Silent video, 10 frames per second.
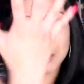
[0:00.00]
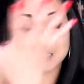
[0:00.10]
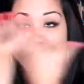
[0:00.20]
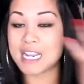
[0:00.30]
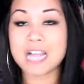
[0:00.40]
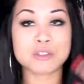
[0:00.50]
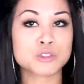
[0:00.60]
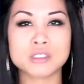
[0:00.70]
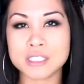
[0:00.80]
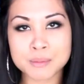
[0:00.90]
it as
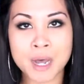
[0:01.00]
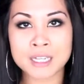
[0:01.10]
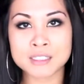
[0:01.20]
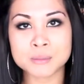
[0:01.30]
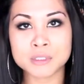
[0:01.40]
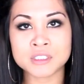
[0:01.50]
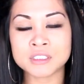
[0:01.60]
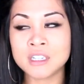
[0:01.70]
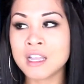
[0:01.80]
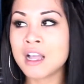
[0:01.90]
natural as
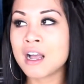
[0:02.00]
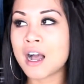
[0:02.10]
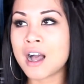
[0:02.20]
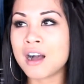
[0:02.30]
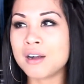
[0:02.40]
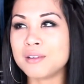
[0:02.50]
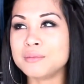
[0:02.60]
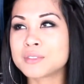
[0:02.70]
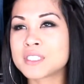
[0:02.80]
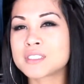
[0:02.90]
possible.
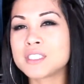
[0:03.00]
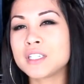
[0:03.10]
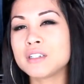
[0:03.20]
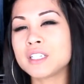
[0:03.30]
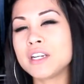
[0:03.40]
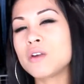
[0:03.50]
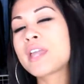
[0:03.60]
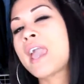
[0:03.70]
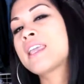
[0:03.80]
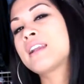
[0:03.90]
You know,
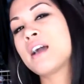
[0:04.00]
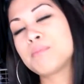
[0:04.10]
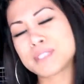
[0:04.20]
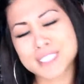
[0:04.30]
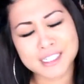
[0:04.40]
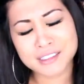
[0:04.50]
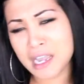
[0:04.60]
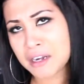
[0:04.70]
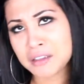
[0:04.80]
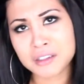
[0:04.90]
cake it up, but still
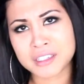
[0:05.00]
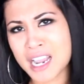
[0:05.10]
kind of look